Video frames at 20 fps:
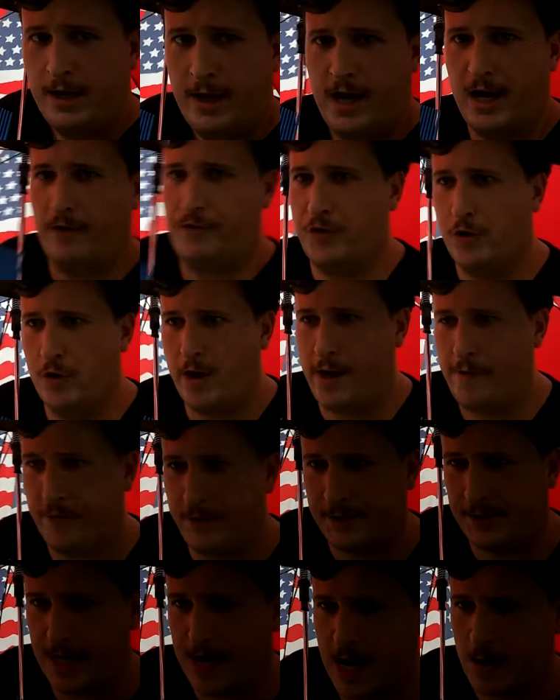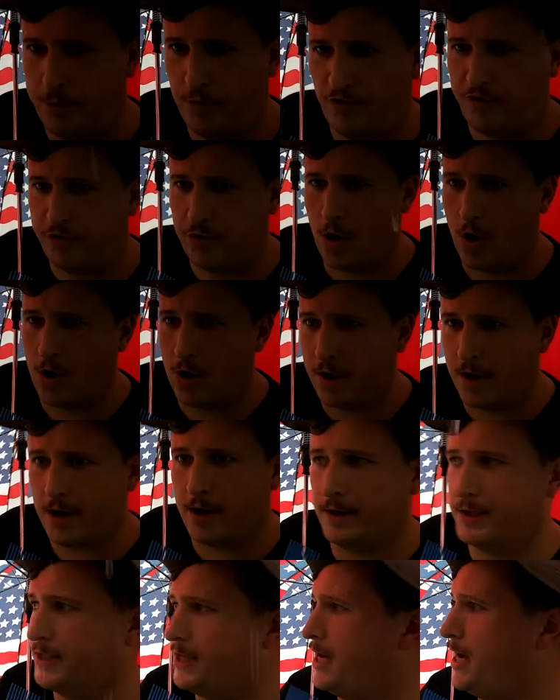If you live in Tampa,
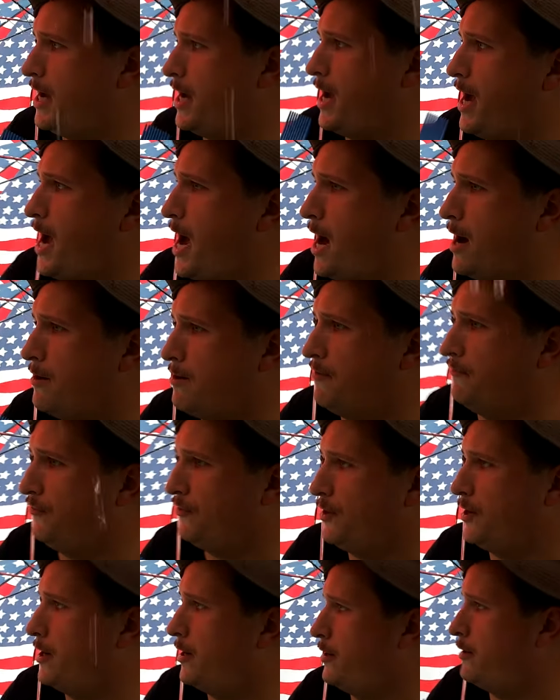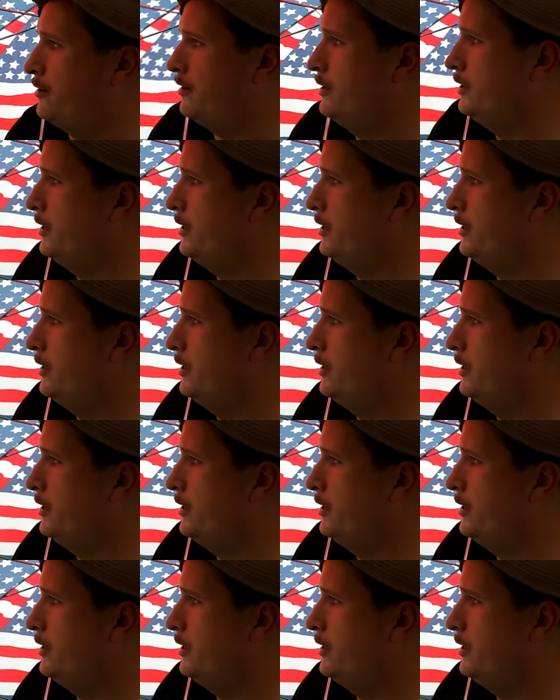Florida, get out of here.